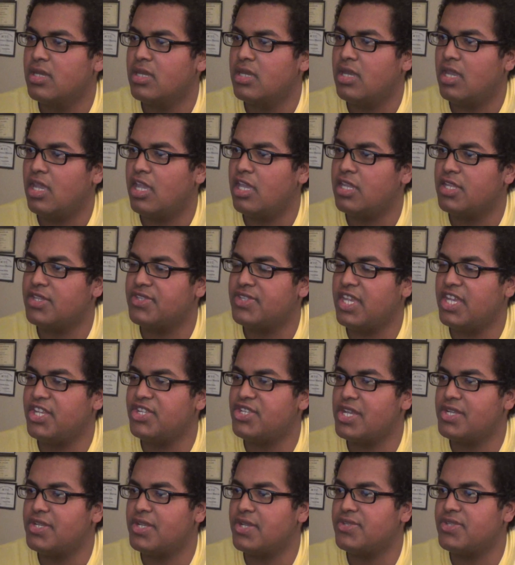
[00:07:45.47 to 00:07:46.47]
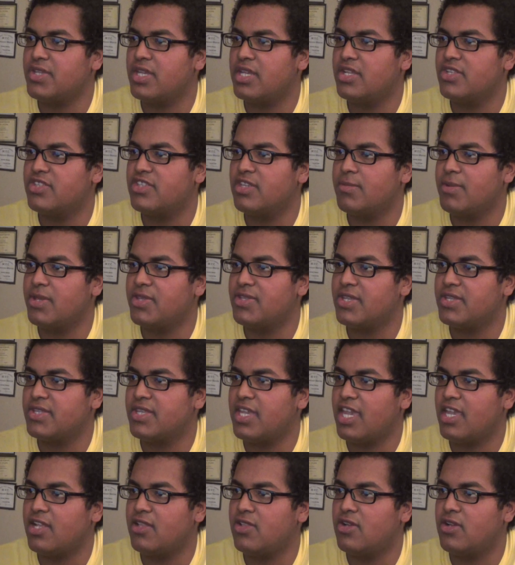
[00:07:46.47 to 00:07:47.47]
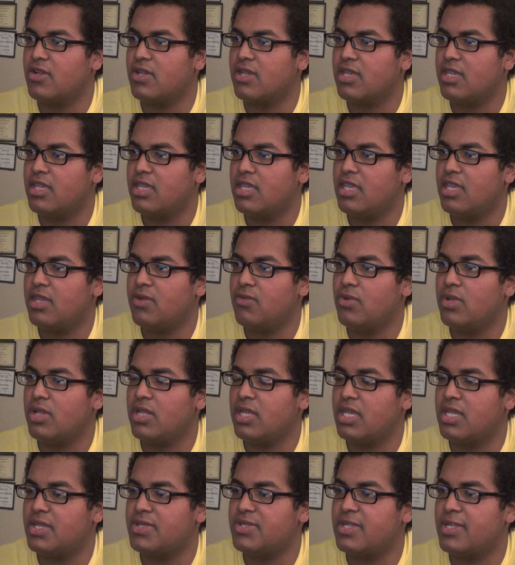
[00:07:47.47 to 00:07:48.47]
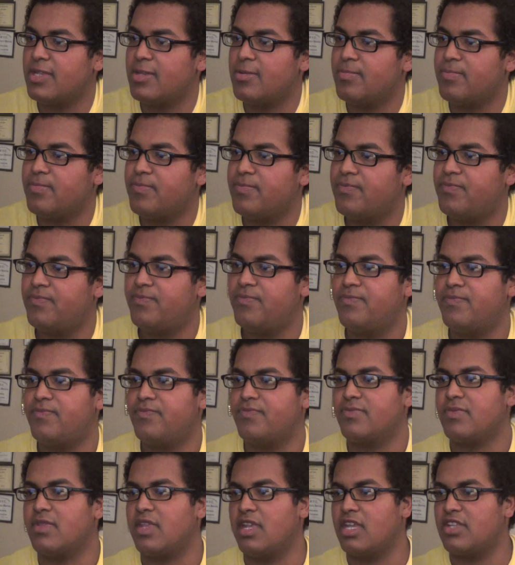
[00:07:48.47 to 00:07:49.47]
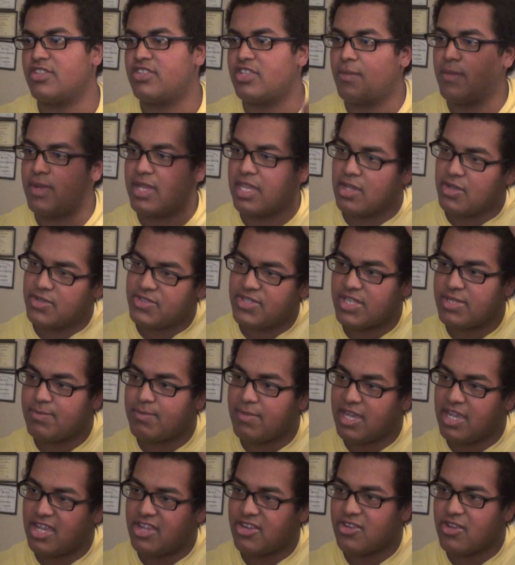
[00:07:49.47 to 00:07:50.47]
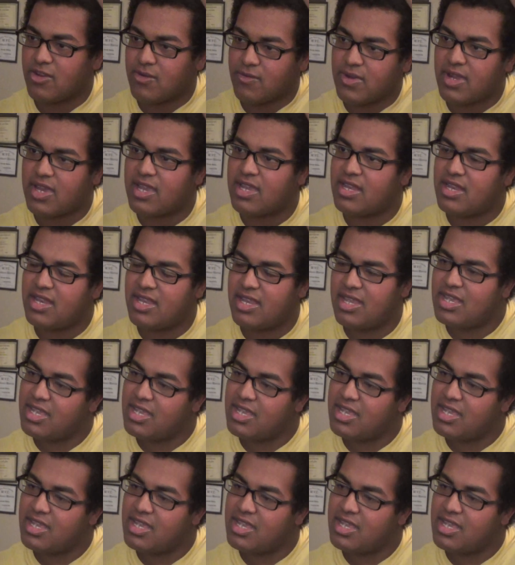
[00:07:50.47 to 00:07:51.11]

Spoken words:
And the scene changes, and somebody says, "Hey, look, it really is him." And somebody else says, "Man, you're right."